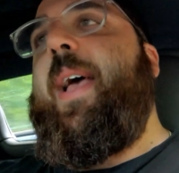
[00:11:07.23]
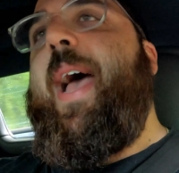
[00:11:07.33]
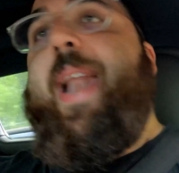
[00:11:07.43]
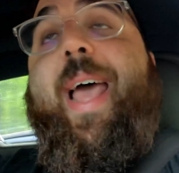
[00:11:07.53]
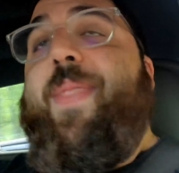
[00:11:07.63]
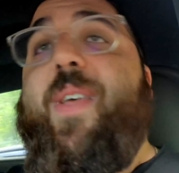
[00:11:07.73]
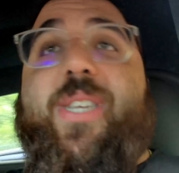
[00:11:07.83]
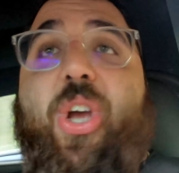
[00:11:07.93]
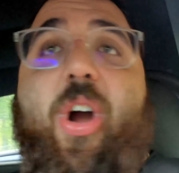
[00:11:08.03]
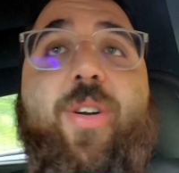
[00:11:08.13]
And
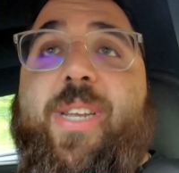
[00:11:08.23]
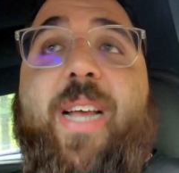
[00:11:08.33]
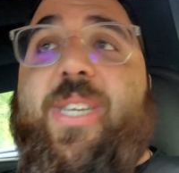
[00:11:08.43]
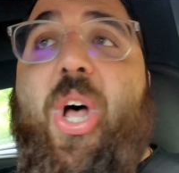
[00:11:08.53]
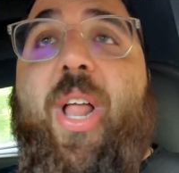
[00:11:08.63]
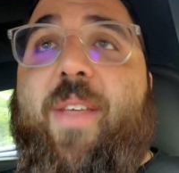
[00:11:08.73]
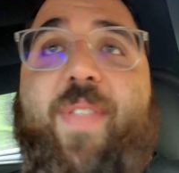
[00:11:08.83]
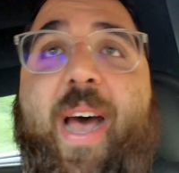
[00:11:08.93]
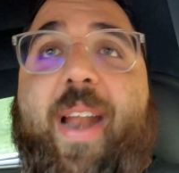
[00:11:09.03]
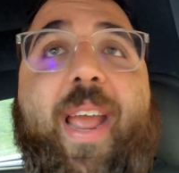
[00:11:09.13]
this car does all of
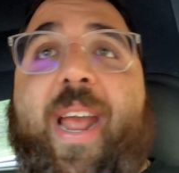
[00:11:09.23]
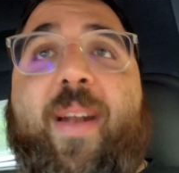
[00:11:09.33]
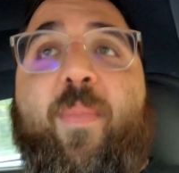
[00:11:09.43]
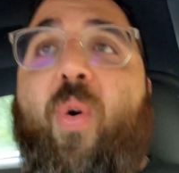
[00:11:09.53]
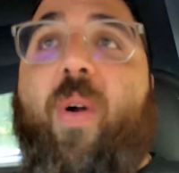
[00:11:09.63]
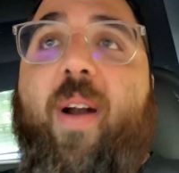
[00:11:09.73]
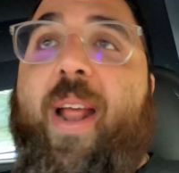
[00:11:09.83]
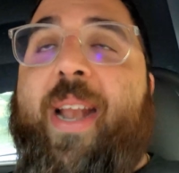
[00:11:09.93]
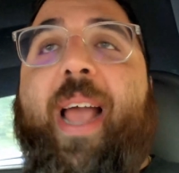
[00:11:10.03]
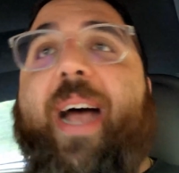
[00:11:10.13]
that and more.
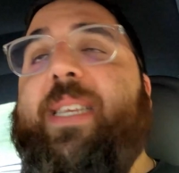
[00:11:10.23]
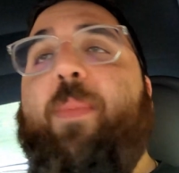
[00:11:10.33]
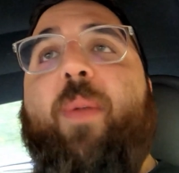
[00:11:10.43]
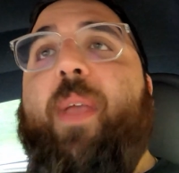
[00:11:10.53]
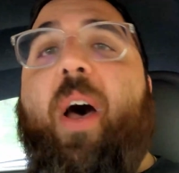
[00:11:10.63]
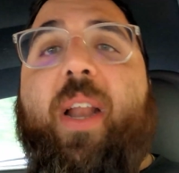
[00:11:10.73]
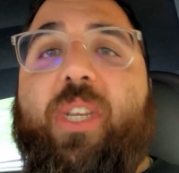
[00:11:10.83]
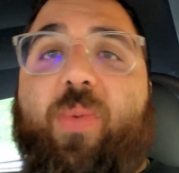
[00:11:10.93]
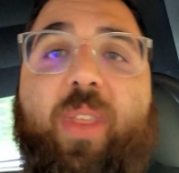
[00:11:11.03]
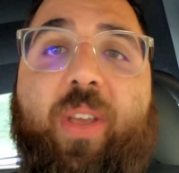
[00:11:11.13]
And guys, I'm going to be
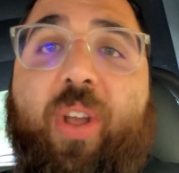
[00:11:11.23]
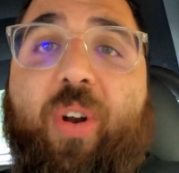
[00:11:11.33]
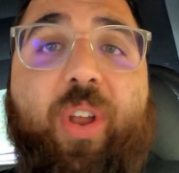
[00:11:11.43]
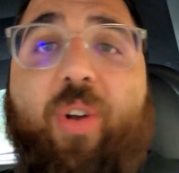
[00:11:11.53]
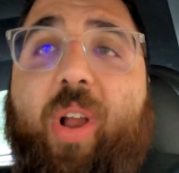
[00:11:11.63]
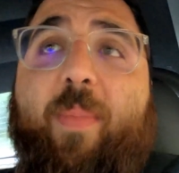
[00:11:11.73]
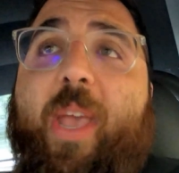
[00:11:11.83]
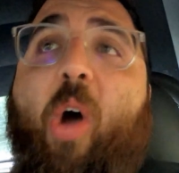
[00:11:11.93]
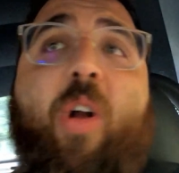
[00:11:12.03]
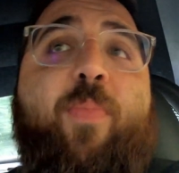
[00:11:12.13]
honest with you, you're going to be
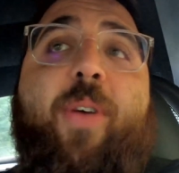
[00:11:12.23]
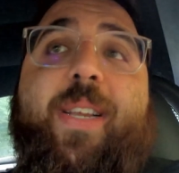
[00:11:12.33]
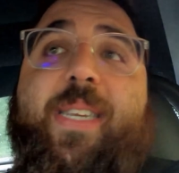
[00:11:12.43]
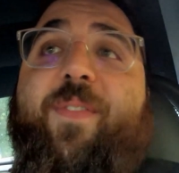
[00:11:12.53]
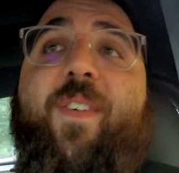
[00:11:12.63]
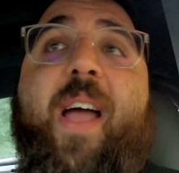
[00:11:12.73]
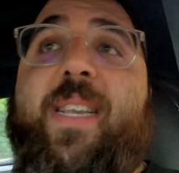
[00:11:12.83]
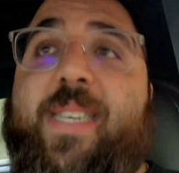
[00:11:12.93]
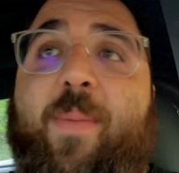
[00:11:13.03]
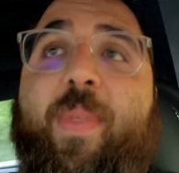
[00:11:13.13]
hard pressed to
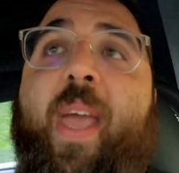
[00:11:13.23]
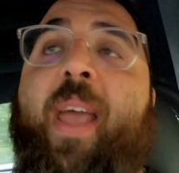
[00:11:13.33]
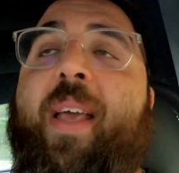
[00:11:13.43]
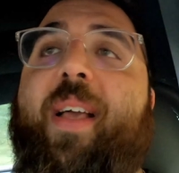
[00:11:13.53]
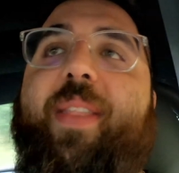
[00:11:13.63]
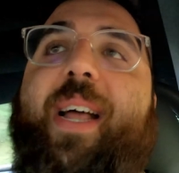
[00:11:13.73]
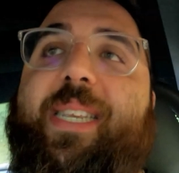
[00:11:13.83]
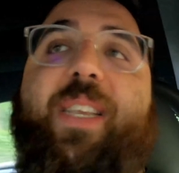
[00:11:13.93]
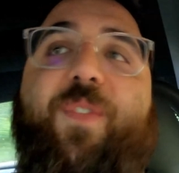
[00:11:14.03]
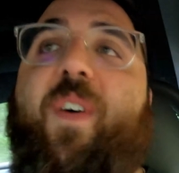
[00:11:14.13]
find something
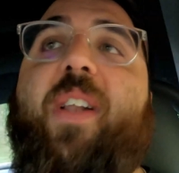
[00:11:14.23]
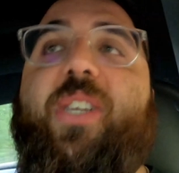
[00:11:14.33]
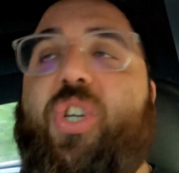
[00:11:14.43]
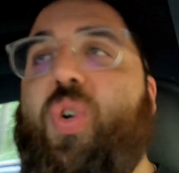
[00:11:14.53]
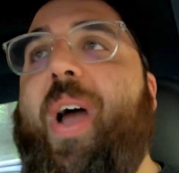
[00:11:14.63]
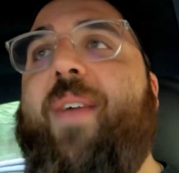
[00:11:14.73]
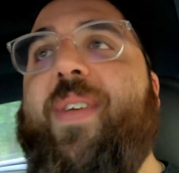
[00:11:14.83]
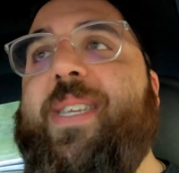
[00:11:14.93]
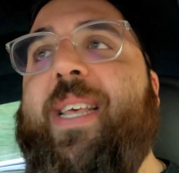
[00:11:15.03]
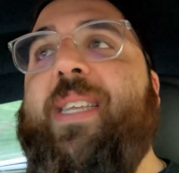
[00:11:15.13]
that's as fun to drive
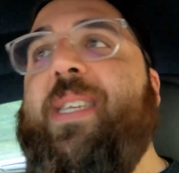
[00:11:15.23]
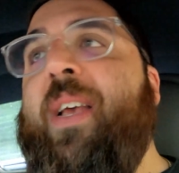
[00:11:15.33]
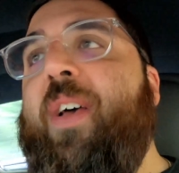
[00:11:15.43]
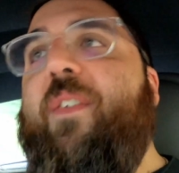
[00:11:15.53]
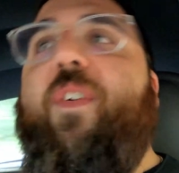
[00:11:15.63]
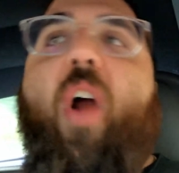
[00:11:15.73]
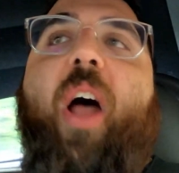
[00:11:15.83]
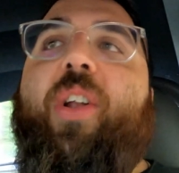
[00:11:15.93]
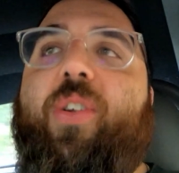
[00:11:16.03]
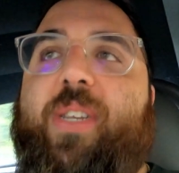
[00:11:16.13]
as this for
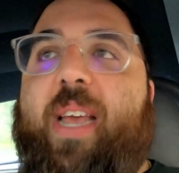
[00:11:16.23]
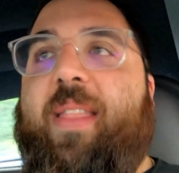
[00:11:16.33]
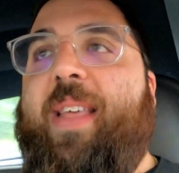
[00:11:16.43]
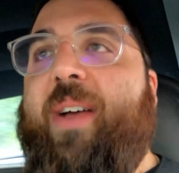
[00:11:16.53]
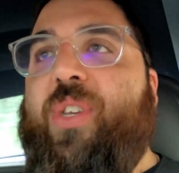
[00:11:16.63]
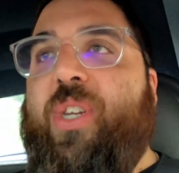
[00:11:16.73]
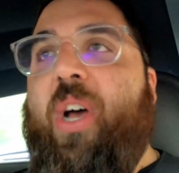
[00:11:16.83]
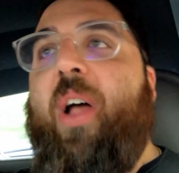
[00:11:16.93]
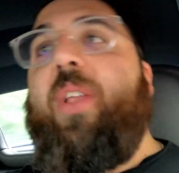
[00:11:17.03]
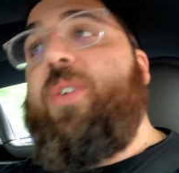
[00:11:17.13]
under
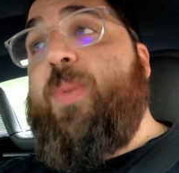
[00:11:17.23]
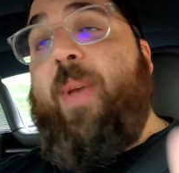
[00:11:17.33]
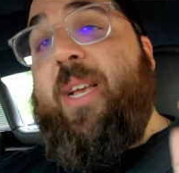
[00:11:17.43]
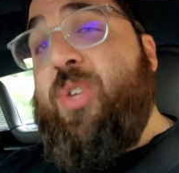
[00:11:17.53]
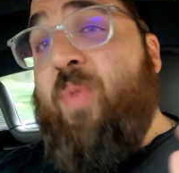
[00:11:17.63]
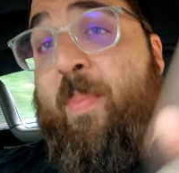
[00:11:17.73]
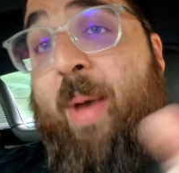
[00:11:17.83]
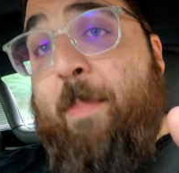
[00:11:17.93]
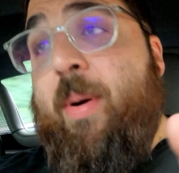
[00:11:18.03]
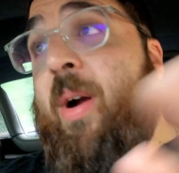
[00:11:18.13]
$10,000, because
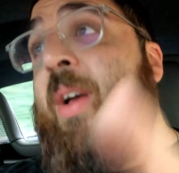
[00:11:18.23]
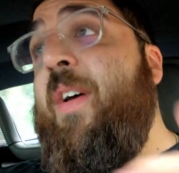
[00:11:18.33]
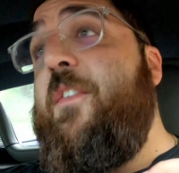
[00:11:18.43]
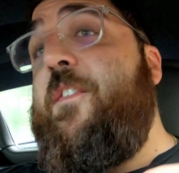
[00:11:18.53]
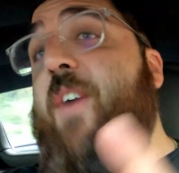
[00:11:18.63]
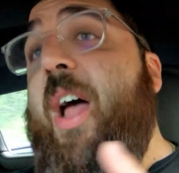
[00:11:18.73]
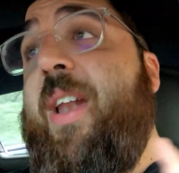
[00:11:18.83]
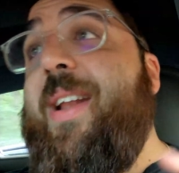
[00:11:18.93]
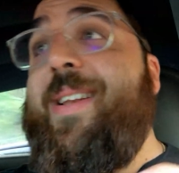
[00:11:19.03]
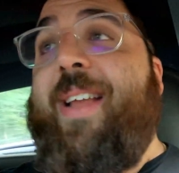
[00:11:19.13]
remember,
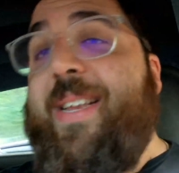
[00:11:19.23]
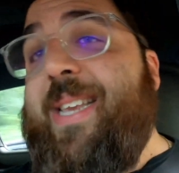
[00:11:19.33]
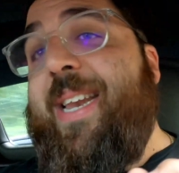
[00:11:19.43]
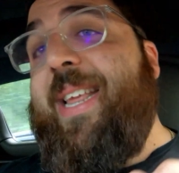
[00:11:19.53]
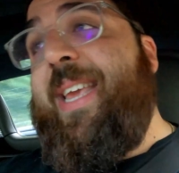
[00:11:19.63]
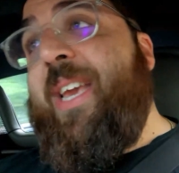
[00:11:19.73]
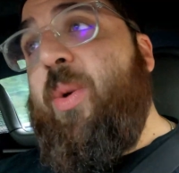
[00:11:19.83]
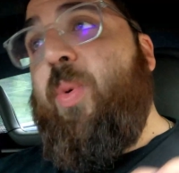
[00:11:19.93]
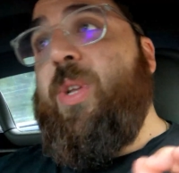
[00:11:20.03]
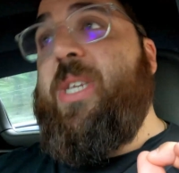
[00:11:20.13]
fun doesn't
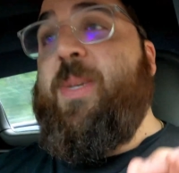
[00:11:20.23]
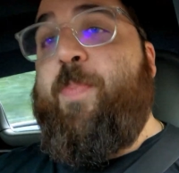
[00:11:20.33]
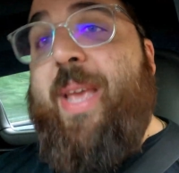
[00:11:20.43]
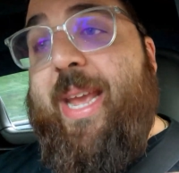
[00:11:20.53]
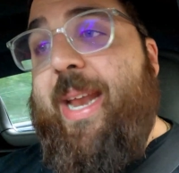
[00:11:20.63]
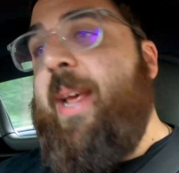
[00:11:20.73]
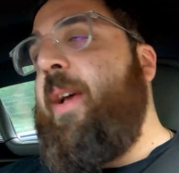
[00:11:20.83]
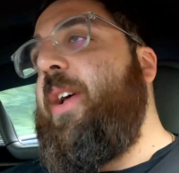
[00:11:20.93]
equal speed.